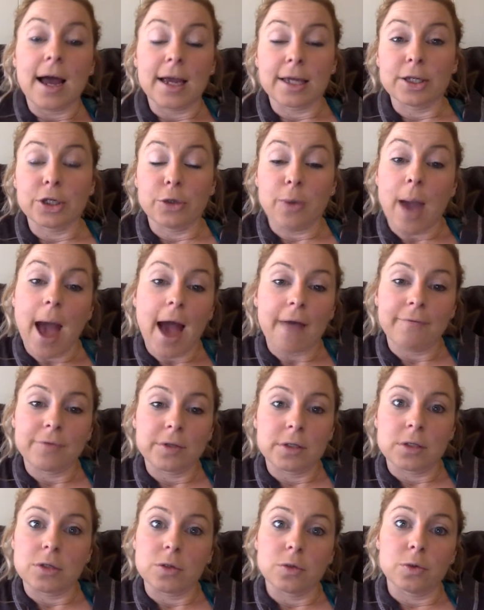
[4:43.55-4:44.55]
you have
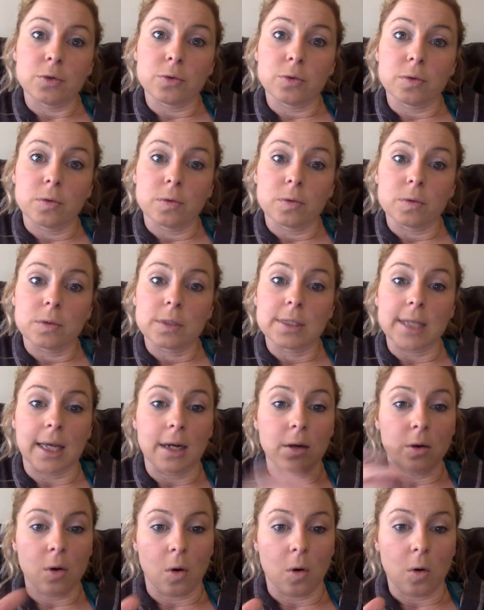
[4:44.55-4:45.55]
to
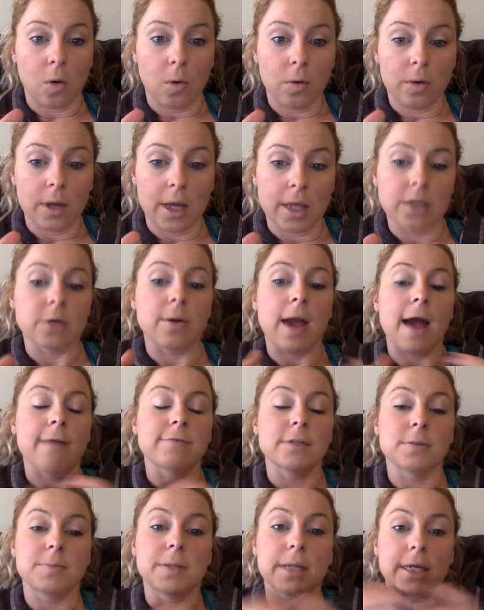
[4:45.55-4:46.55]
set a goal and you
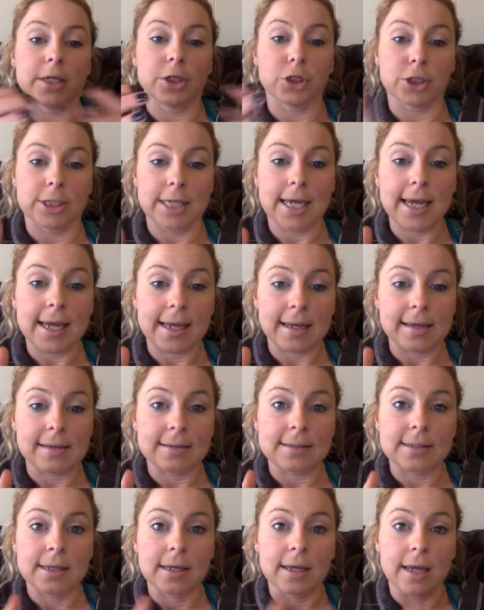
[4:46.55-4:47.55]
have to plan your
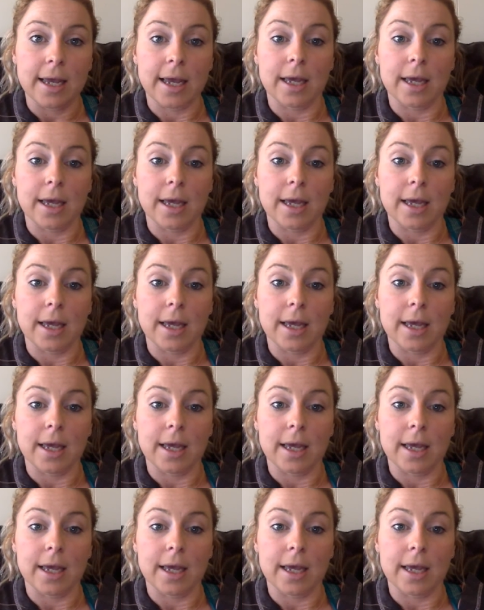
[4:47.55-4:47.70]
days